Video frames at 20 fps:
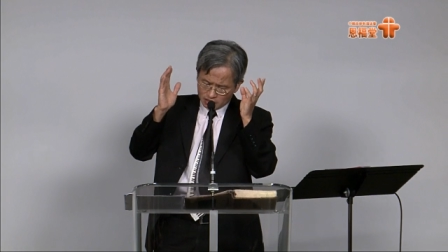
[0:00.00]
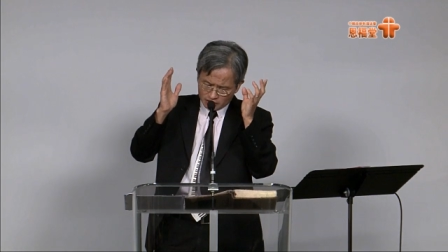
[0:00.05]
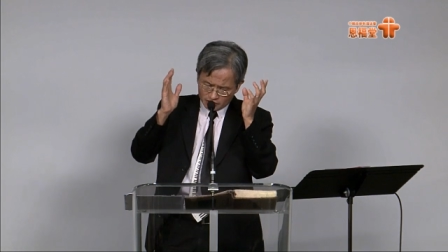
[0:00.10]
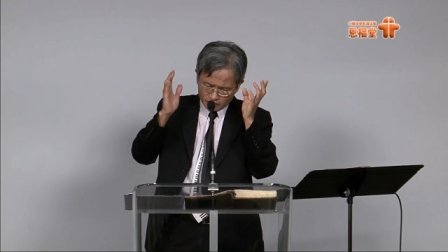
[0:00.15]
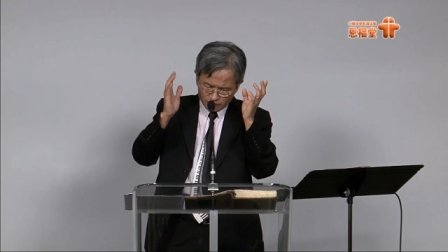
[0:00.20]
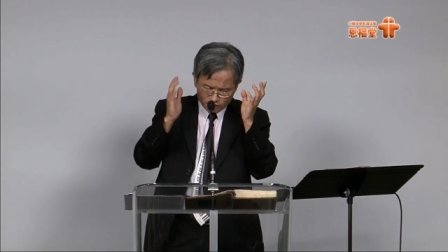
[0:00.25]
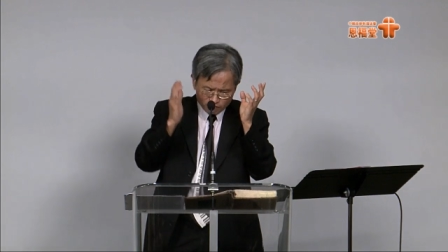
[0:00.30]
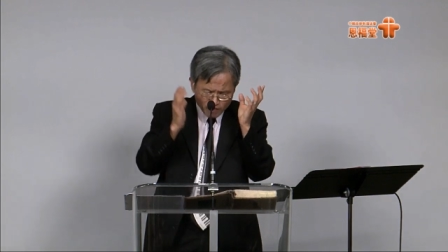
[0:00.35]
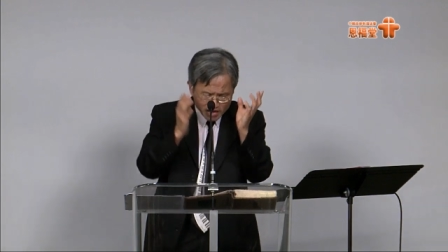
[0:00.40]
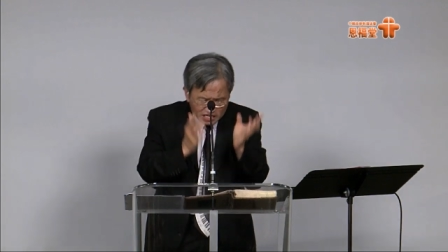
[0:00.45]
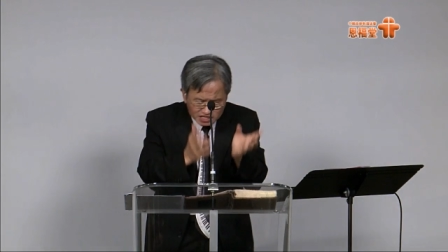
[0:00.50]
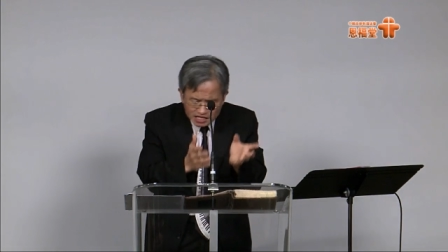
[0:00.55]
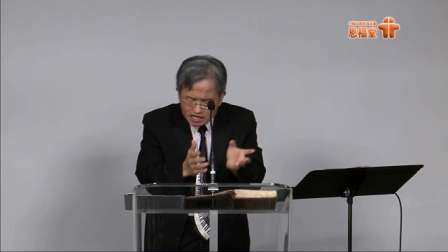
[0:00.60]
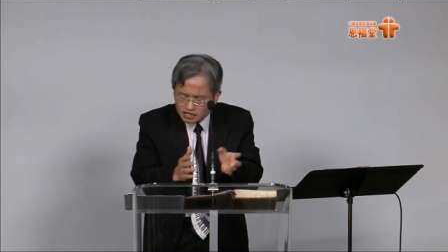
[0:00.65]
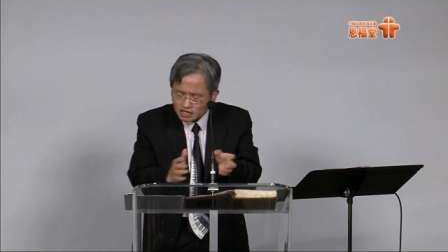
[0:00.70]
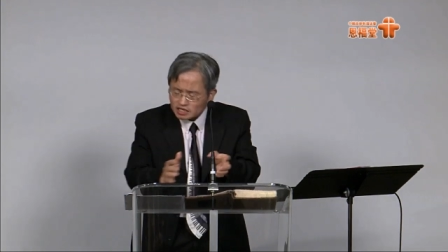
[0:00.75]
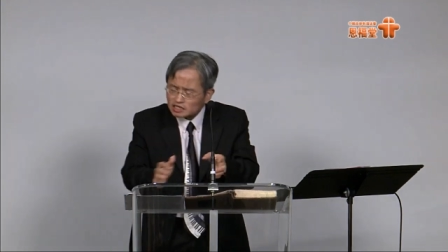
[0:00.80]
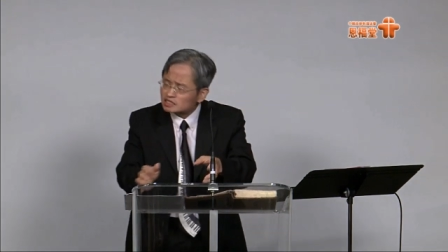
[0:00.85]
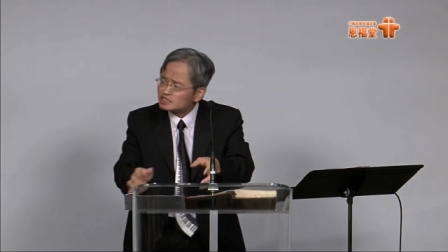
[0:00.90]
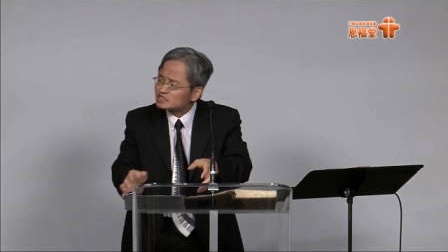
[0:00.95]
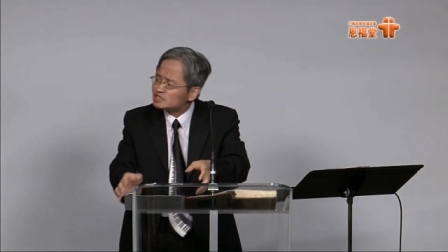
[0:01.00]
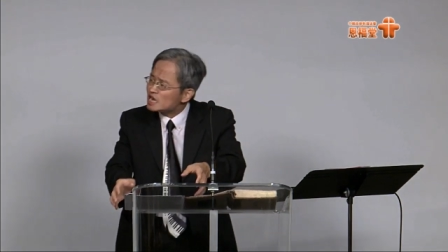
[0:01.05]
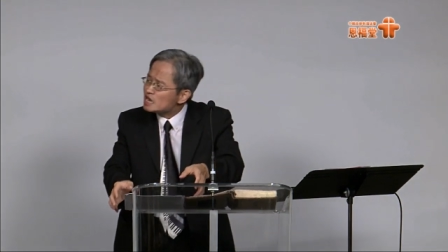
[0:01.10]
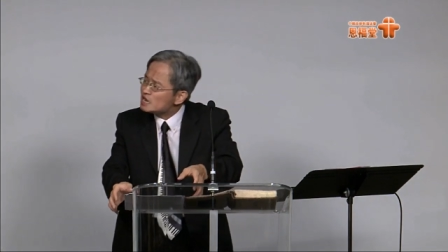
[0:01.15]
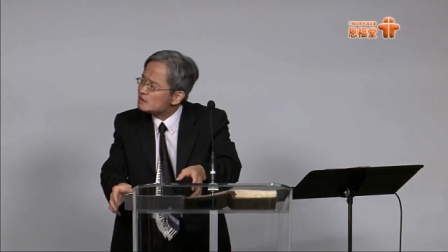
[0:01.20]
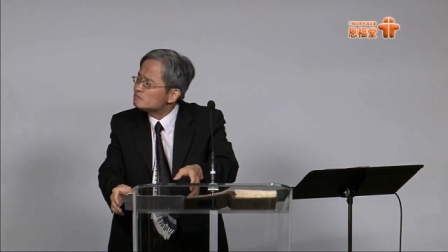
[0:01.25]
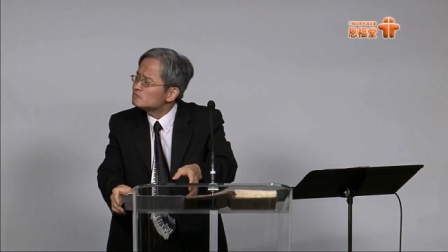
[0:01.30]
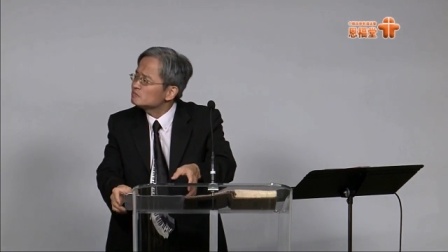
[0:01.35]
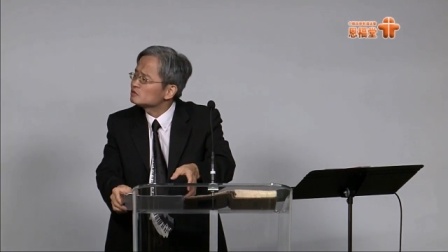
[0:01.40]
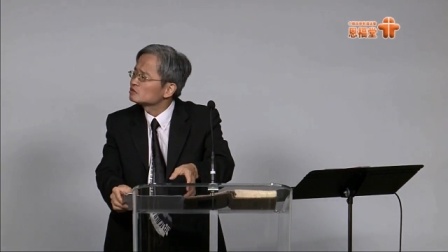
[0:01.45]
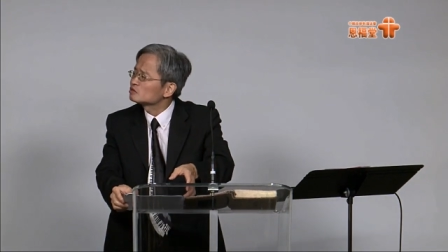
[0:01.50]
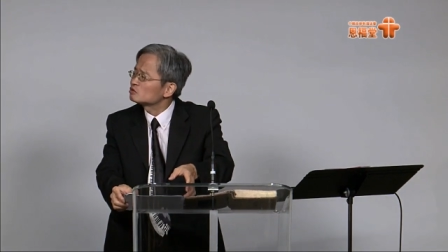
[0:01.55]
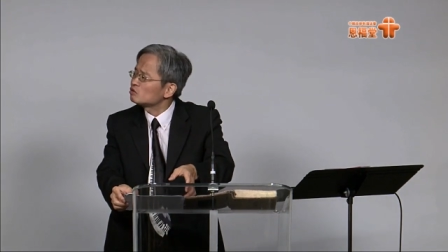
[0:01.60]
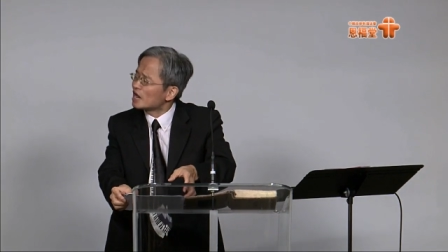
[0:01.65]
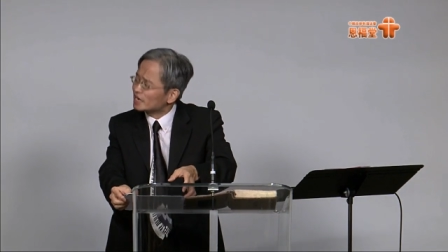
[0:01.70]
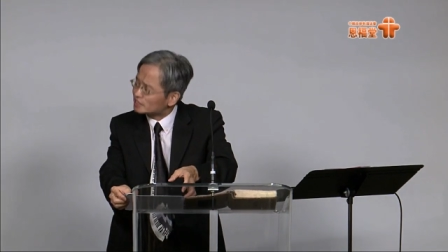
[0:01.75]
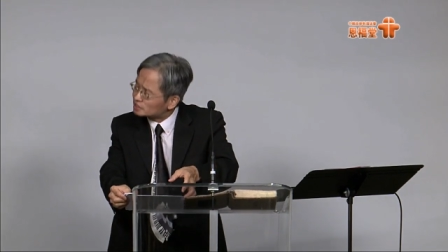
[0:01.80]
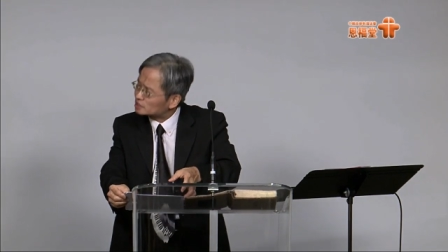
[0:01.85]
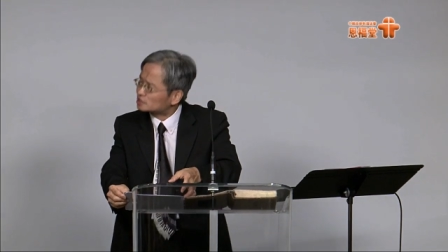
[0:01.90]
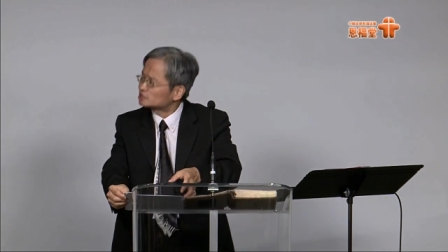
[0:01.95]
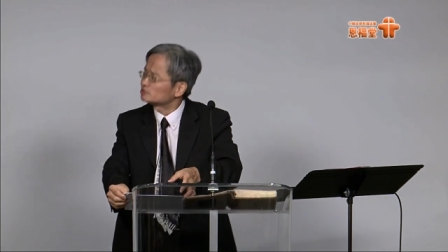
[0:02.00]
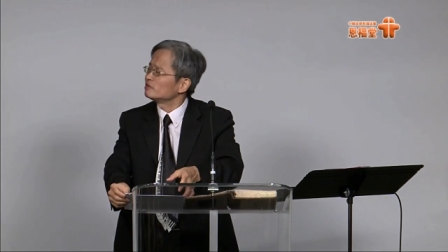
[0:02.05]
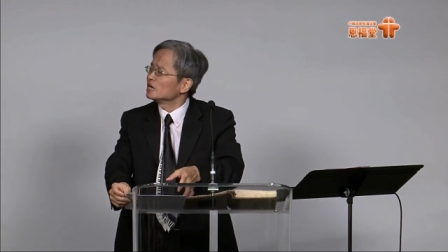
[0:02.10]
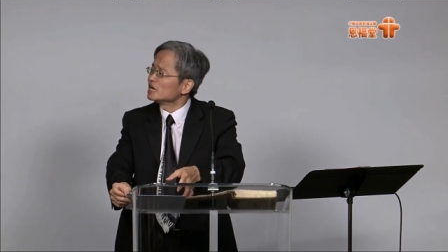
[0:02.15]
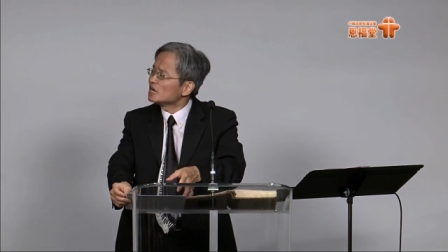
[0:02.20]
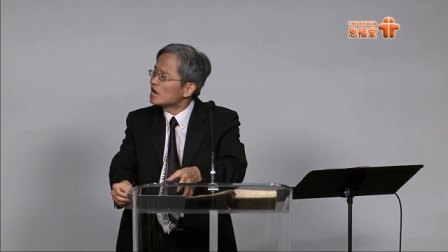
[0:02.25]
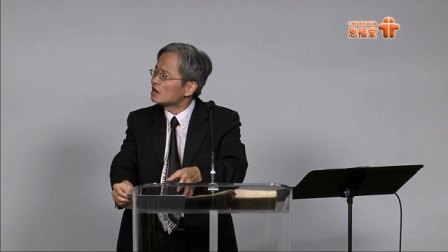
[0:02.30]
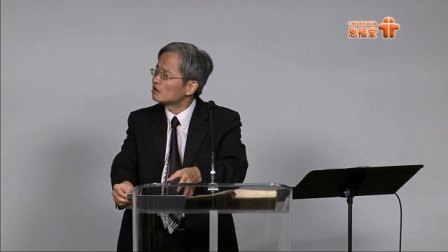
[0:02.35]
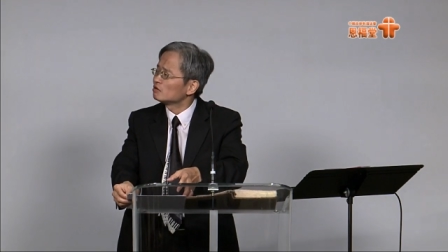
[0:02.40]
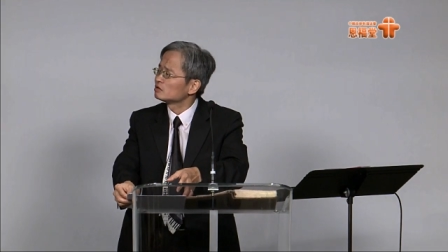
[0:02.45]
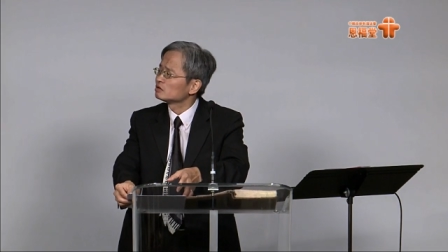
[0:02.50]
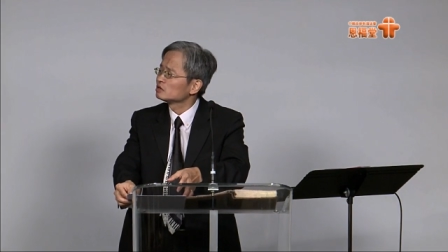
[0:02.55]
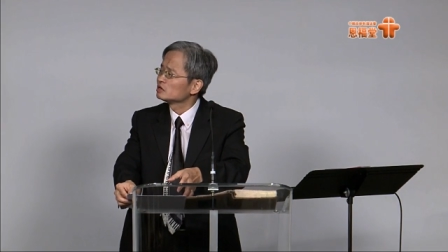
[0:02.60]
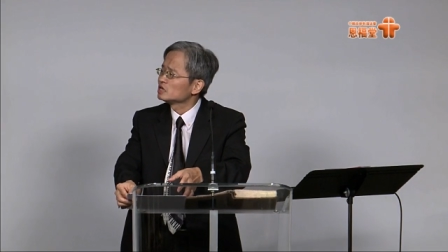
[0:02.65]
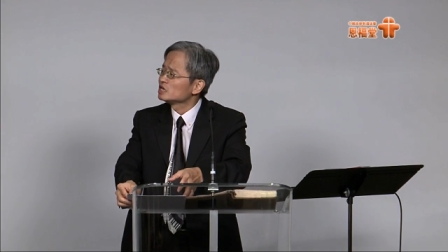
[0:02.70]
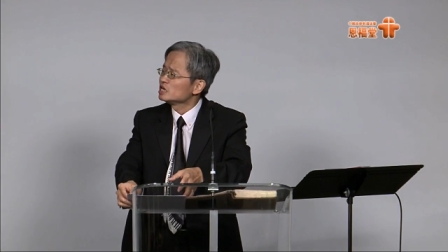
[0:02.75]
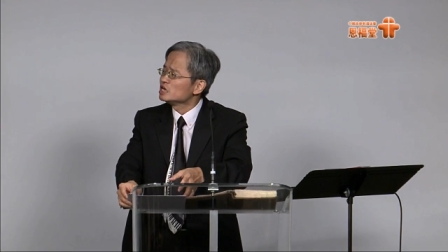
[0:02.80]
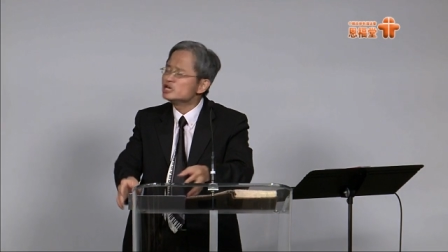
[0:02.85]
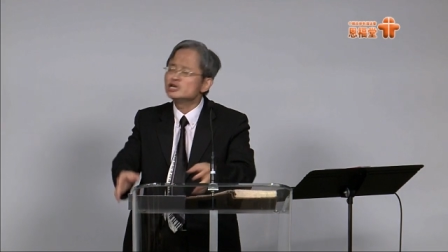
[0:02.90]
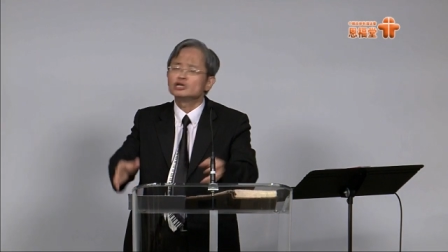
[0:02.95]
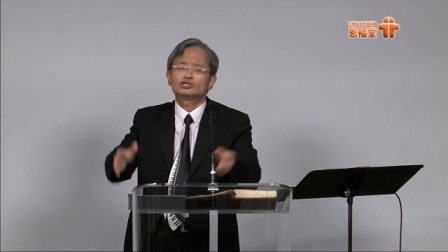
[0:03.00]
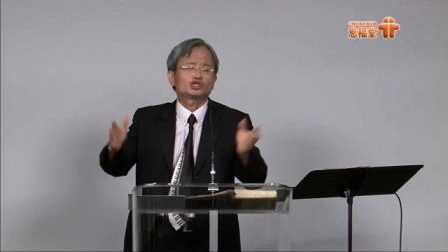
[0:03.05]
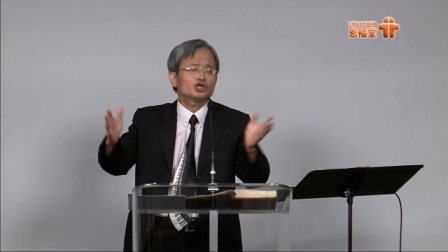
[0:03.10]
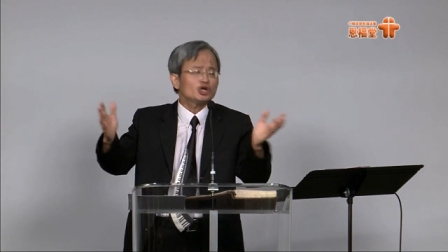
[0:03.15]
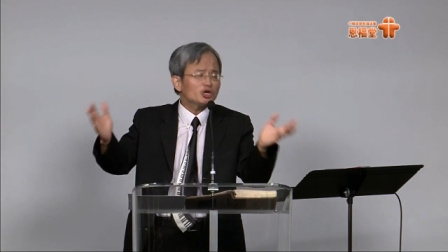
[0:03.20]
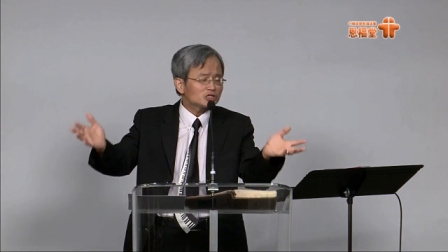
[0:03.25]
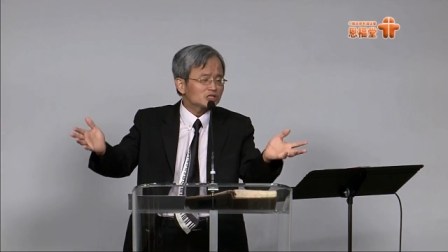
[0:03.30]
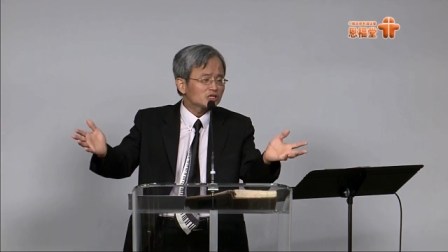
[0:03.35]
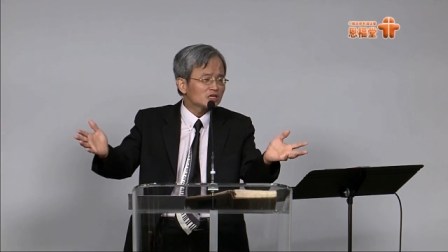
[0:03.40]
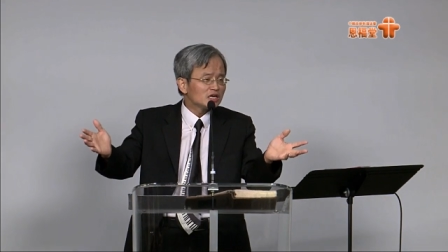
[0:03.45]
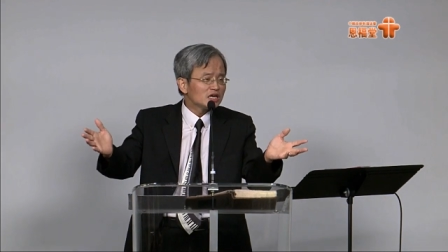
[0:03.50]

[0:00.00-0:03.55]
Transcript: facing the same crisis right now in the church.